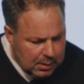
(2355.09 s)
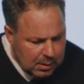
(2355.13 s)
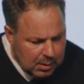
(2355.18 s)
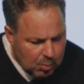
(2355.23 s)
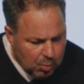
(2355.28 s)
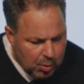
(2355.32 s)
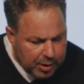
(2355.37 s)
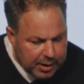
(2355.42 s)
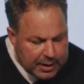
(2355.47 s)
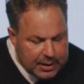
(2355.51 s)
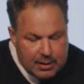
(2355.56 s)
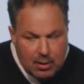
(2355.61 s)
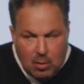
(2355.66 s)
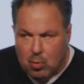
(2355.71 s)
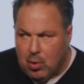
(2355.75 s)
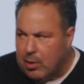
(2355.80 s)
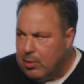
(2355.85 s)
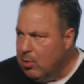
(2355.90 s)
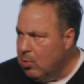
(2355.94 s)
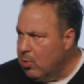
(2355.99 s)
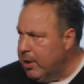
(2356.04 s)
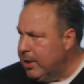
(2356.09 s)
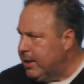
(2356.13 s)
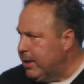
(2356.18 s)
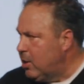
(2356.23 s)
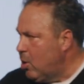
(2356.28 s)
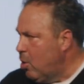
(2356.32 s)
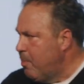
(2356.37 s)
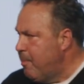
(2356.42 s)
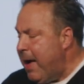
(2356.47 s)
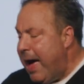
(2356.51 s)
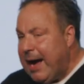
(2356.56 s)
We're going to we're, we're going to
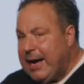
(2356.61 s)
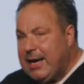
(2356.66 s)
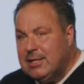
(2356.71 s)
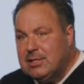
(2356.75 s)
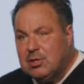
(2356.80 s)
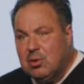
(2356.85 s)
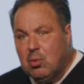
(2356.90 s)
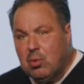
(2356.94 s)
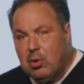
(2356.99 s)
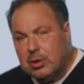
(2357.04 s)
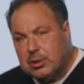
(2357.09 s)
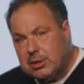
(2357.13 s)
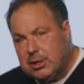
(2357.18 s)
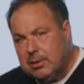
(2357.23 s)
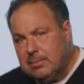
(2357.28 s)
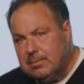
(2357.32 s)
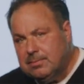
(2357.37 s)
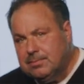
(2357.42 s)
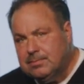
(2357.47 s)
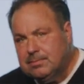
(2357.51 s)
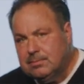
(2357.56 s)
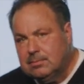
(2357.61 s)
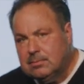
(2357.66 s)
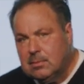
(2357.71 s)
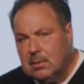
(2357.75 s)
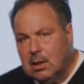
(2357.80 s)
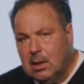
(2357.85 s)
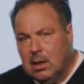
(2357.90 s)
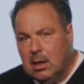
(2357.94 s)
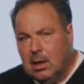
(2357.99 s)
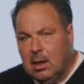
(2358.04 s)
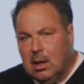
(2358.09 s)
go back into worship.
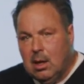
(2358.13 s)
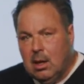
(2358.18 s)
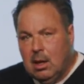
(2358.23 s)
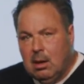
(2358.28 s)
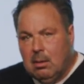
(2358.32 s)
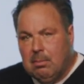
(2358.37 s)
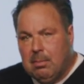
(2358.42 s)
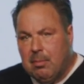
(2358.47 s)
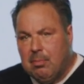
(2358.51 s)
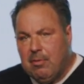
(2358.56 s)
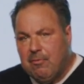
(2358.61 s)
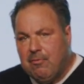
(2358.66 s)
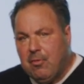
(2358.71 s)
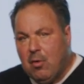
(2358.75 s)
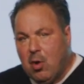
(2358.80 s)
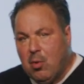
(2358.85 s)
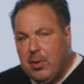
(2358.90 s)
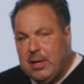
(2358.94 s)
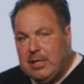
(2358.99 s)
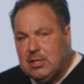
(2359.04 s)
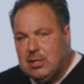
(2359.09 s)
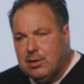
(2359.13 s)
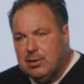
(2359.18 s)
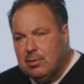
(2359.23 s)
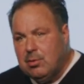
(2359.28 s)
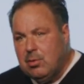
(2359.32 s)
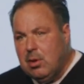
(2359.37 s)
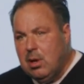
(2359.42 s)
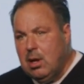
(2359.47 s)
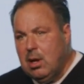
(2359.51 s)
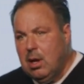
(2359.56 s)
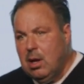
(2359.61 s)
But before we do,
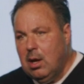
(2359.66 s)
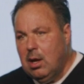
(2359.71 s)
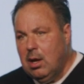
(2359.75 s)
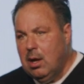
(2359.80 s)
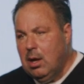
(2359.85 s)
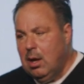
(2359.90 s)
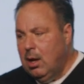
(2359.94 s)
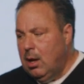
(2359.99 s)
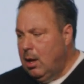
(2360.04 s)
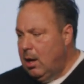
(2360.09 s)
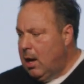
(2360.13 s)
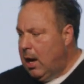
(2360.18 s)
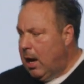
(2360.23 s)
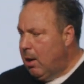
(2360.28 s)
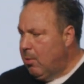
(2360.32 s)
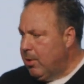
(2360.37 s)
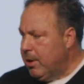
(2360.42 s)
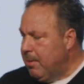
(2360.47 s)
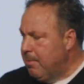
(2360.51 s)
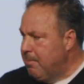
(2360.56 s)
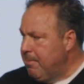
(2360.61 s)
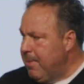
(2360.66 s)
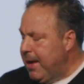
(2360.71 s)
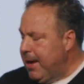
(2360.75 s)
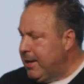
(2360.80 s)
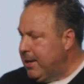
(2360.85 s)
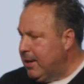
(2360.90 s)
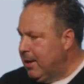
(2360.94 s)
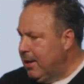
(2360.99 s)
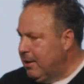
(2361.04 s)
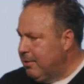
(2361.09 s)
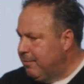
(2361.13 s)
I want to make
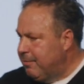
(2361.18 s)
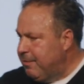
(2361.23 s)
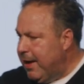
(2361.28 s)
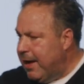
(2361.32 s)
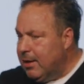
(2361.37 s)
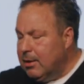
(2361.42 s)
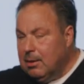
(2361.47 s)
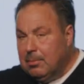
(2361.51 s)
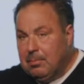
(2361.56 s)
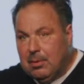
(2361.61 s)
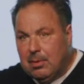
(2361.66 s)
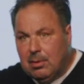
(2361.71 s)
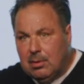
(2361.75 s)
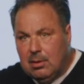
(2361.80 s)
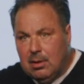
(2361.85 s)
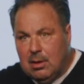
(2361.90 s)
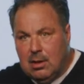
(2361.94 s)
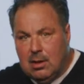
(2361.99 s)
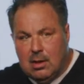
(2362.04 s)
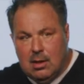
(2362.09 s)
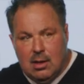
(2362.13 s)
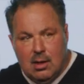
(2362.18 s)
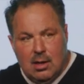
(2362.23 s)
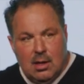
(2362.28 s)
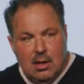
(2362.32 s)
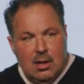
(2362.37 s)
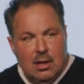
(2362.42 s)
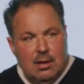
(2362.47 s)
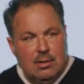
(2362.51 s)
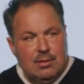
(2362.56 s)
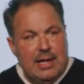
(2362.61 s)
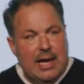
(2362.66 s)
it available
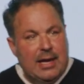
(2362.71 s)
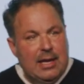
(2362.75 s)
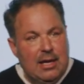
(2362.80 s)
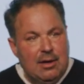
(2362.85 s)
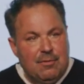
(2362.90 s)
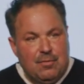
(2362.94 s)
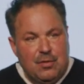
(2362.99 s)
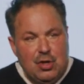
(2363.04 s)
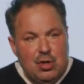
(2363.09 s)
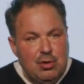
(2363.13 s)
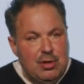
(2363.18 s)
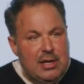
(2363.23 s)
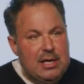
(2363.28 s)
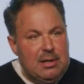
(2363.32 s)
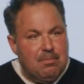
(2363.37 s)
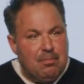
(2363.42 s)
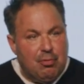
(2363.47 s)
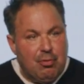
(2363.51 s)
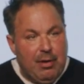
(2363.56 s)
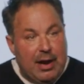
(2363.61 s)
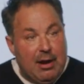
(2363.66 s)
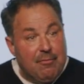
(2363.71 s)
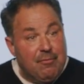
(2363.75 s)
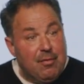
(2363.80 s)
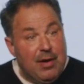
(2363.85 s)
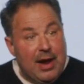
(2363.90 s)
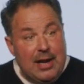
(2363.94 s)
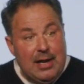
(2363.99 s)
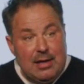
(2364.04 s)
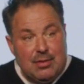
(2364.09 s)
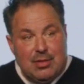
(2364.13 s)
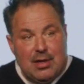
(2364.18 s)
that if you need prayer for
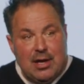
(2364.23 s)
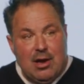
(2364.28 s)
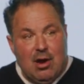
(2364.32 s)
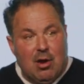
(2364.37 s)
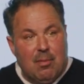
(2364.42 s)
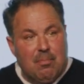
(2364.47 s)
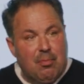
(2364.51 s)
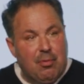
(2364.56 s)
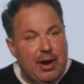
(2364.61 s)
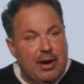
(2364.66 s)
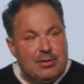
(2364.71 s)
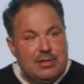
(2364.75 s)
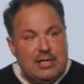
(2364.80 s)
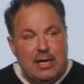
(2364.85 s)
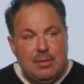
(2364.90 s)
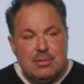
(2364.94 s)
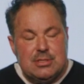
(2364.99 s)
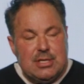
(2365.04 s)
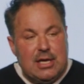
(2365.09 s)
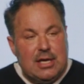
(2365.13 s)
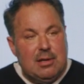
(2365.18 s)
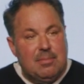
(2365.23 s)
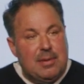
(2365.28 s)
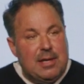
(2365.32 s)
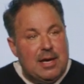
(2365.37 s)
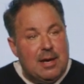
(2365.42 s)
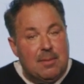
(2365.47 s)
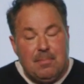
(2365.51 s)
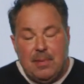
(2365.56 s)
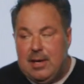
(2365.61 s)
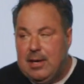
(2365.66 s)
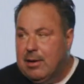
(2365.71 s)
anything, our prayer team is going to be
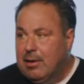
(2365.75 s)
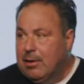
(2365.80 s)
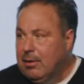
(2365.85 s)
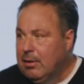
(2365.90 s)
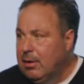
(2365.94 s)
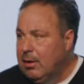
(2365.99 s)
up here.